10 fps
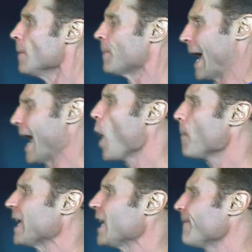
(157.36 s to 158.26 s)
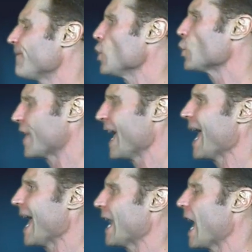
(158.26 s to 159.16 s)
Help me if you
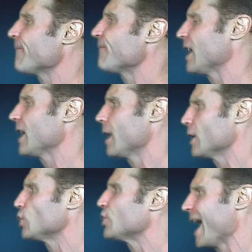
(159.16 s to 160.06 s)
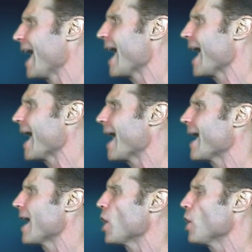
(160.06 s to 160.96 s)
can, I'm feeling
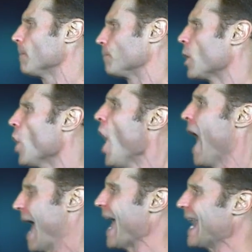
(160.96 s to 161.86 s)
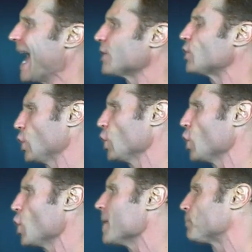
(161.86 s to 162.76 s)
down. And I
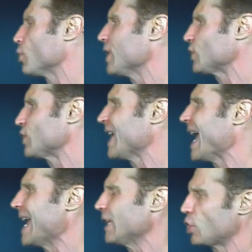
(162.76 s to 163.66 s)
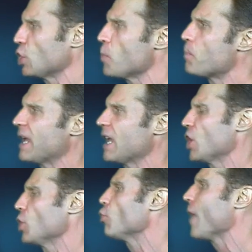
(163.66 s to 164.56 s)
do appreciate you
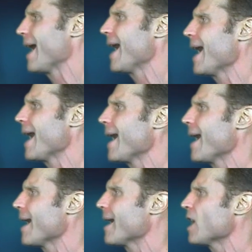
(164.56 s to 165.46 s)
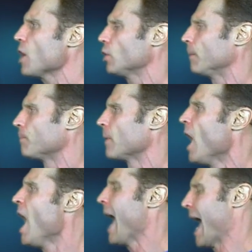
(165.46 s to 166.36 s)
being round.
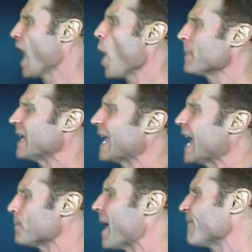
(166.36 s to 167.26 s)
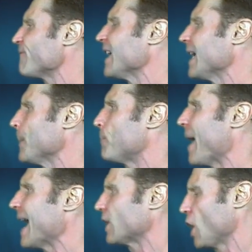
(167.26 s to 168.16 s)
Help me get my feet
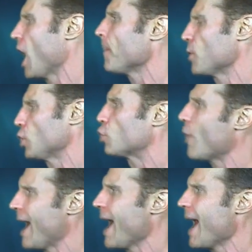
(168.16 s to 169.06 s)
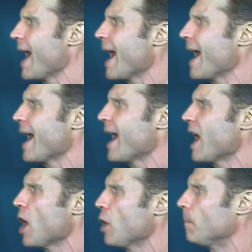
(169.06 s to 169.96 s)
back on the
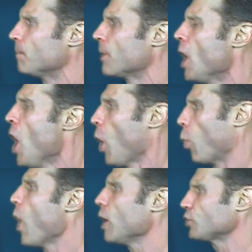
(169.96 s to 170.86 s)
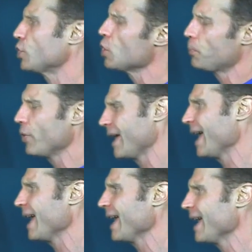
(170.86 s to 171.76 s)
ground. Won't you
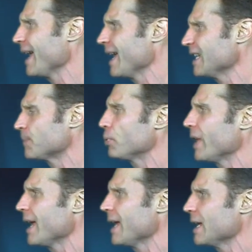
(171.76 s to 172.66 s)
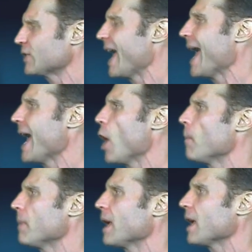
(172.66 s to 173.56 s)
please, please
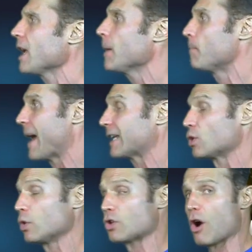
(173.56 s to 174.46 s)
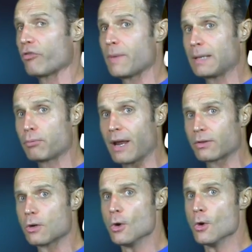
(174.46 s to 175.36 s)
help me? Back to a diaphragmatic
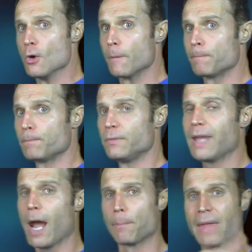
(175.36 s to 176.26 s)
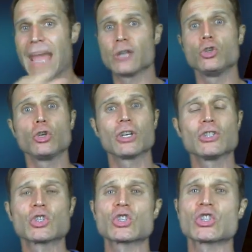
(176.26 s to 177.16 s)
breath. Now, as you
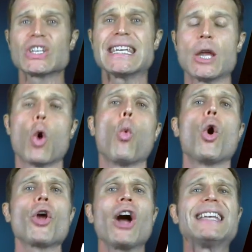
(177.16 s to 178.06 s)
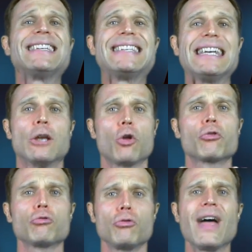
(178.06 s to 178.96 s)
can see, what I did
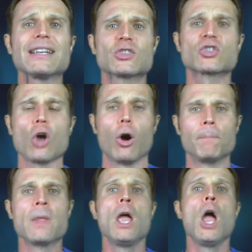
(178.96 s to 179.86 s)
through that song,